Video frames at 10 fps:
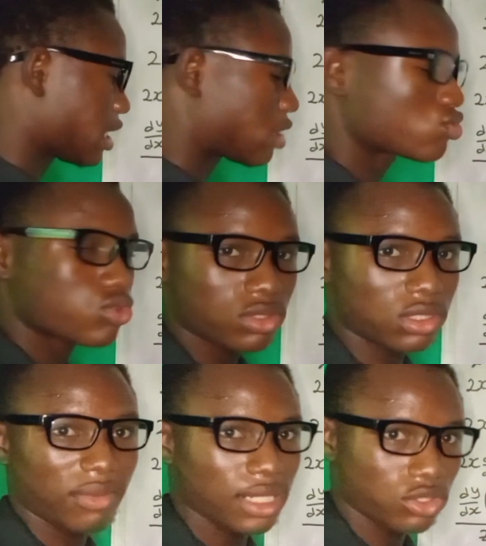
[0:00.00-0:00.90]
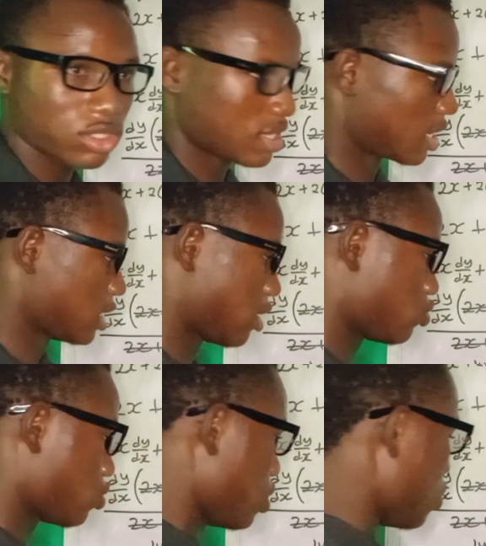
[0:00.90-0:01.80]
out the minus sign out.
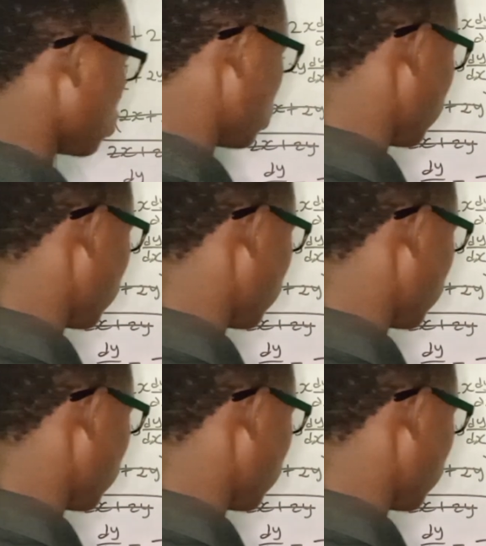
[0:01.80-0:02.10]
If